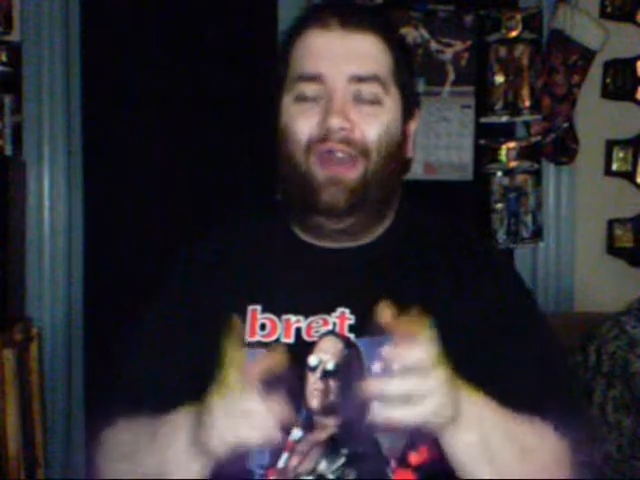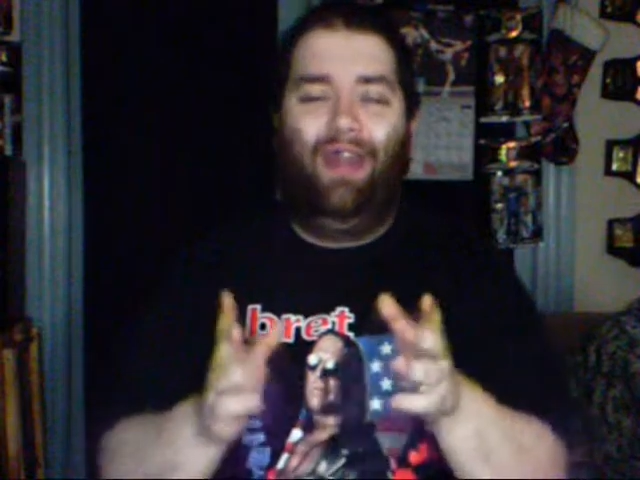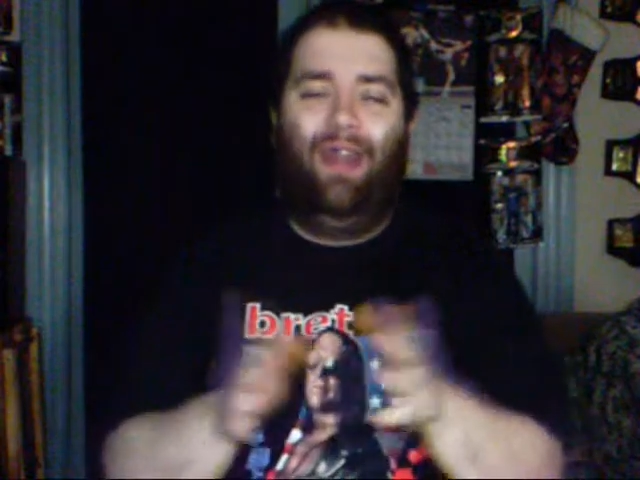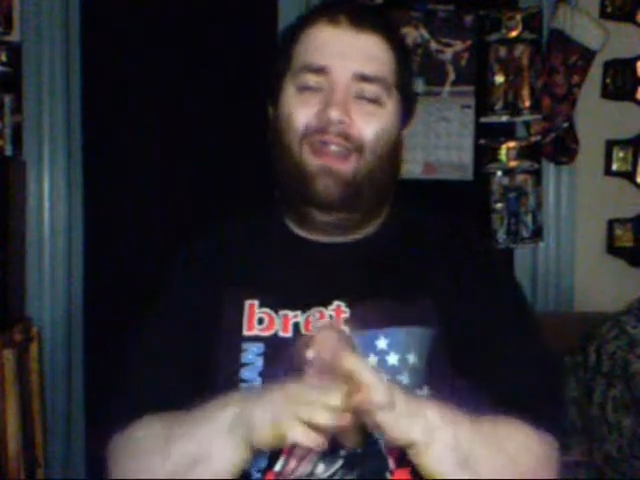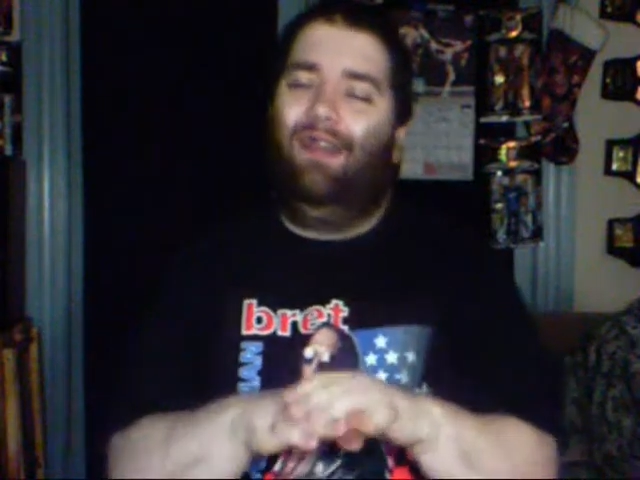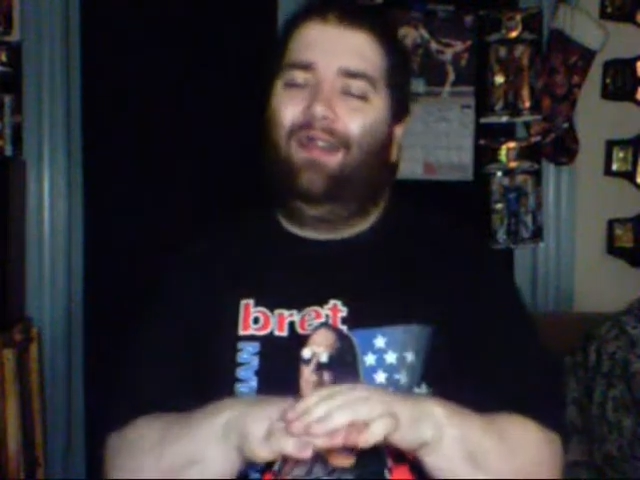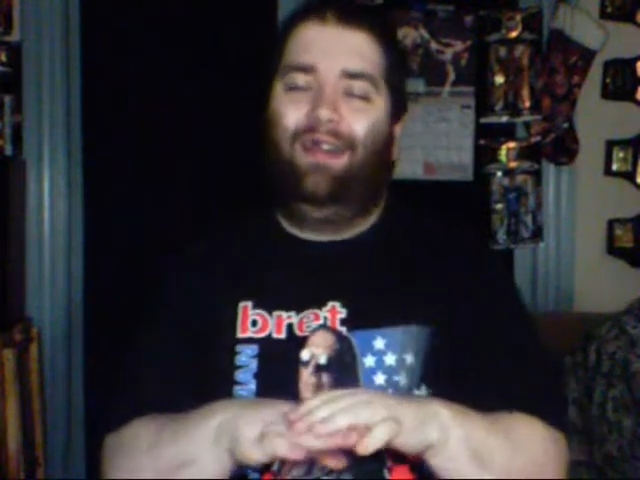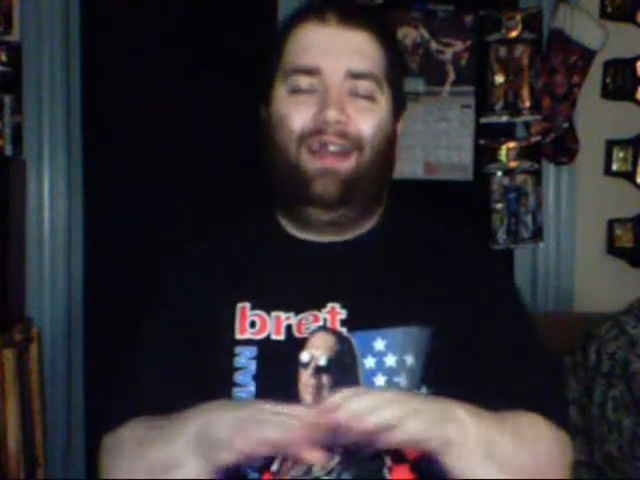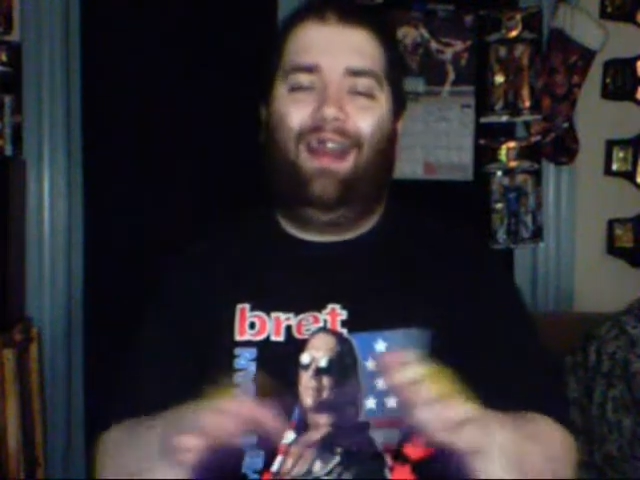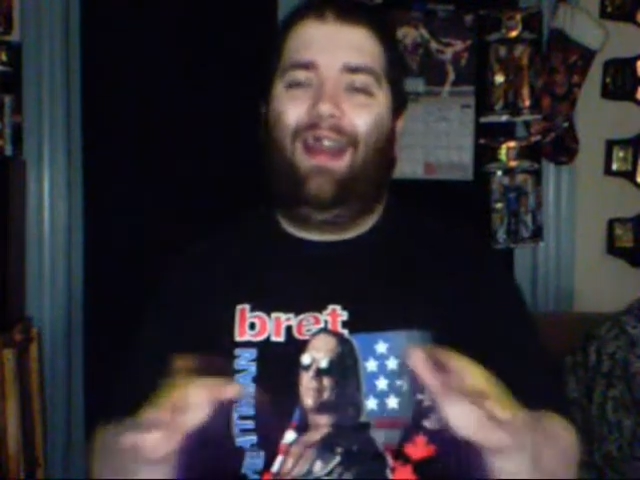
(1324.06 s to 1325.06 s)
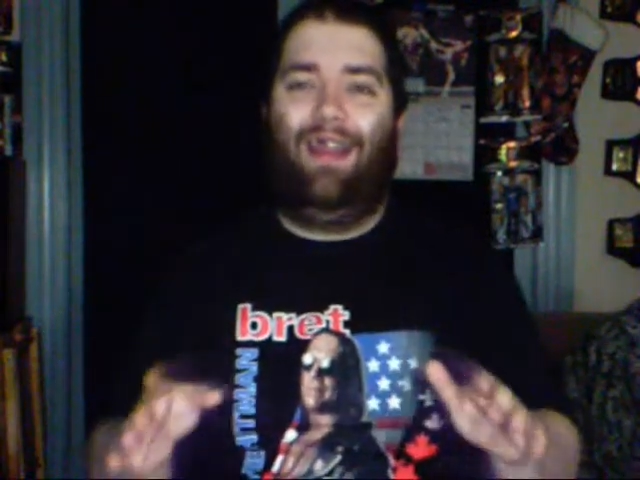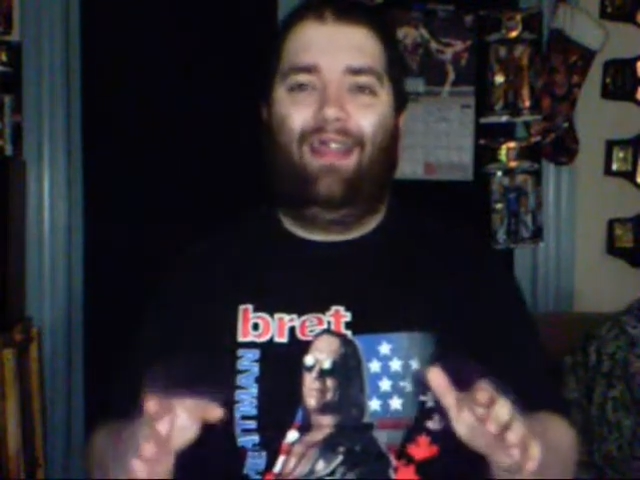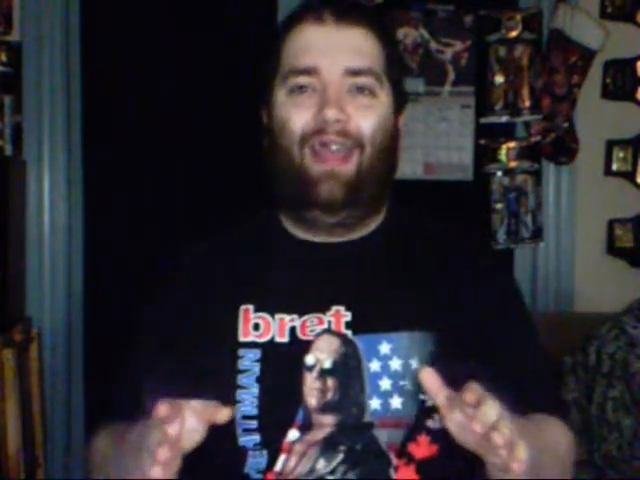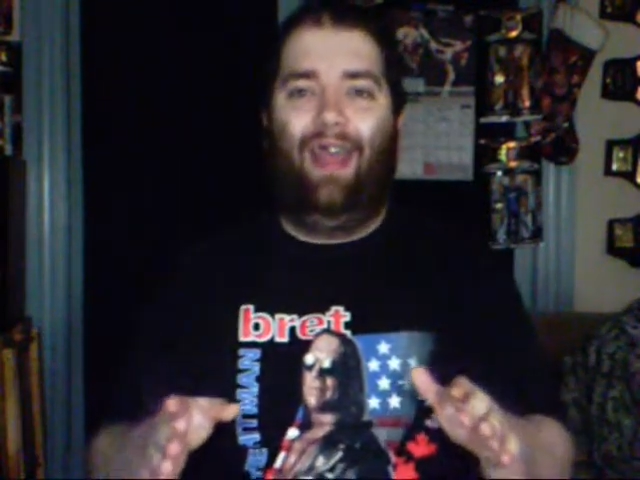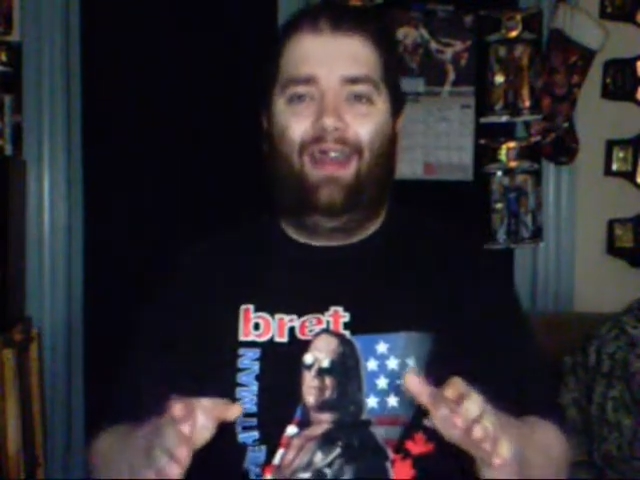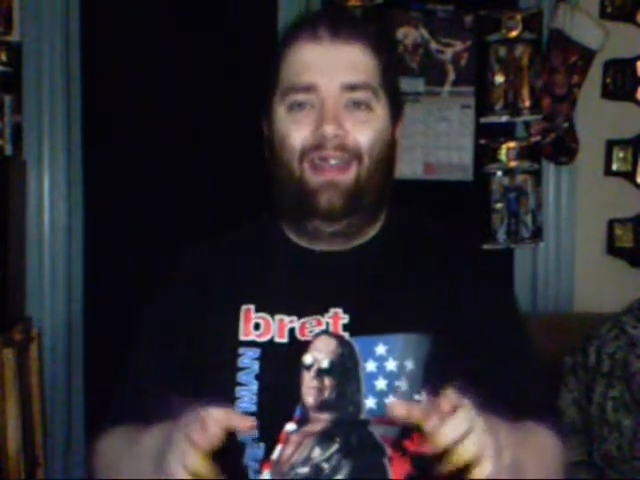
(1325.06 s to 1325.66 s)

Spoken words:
foot. Could have done any of